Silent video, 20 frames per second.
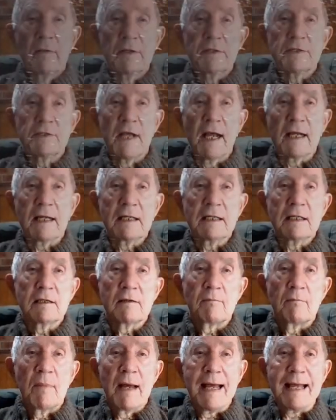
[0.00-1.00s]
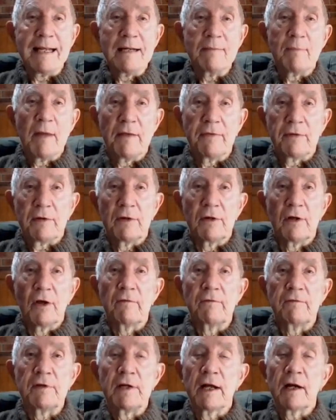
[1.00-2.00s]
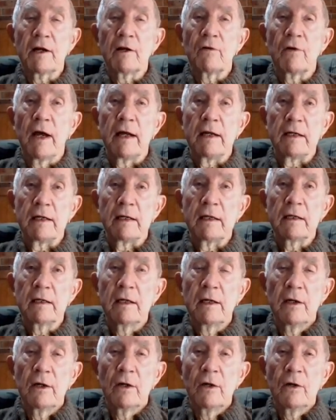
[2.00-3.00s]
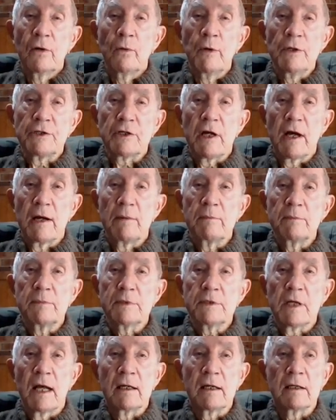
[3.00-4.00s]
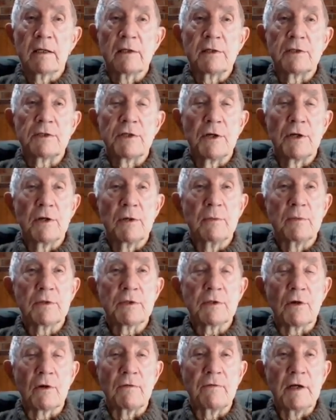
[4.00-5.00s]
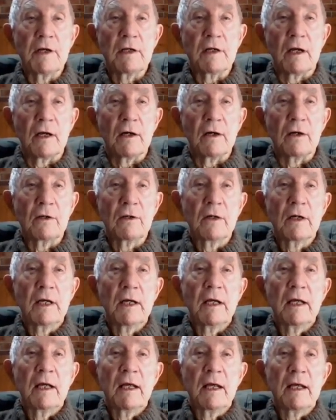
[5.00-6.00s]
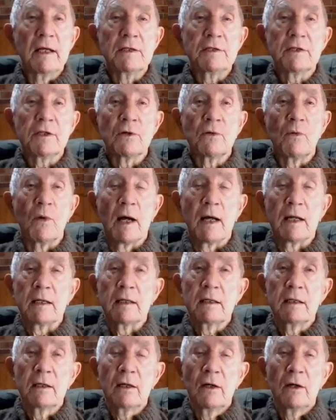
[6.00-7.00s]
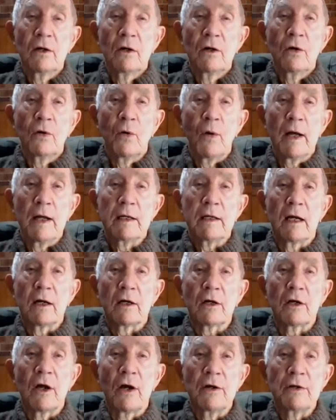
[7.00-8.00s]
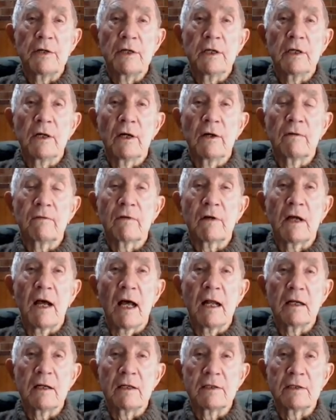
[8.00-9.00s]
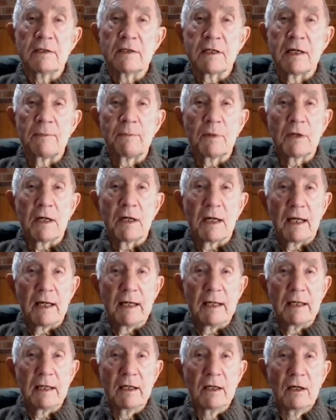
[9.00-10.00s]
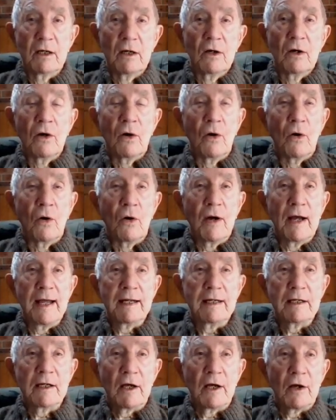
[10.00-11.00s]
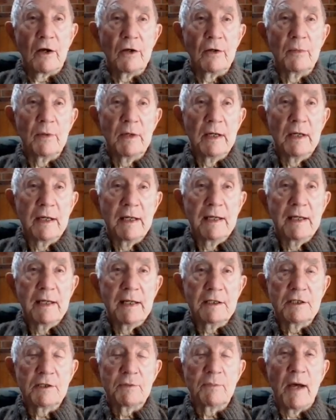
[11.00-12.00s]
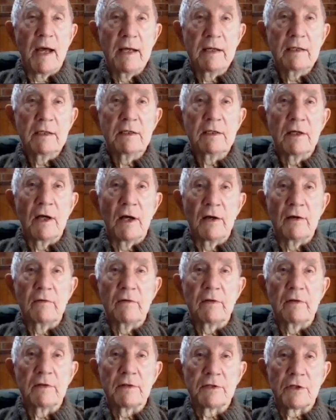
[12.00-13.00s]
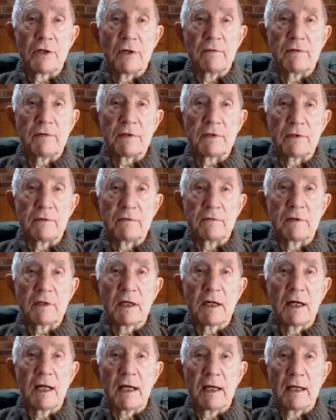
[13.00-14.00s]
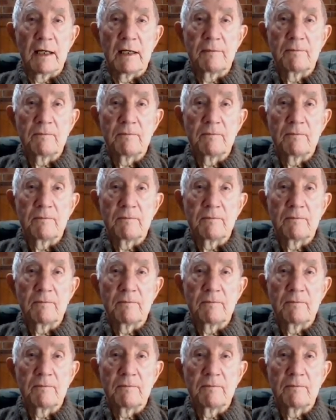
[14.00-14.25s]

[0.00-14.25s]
second main method of decorating, which comes under the term sgraffito, is the one when a coating of coloured slip clay or engobe is painted over the surface of the clay,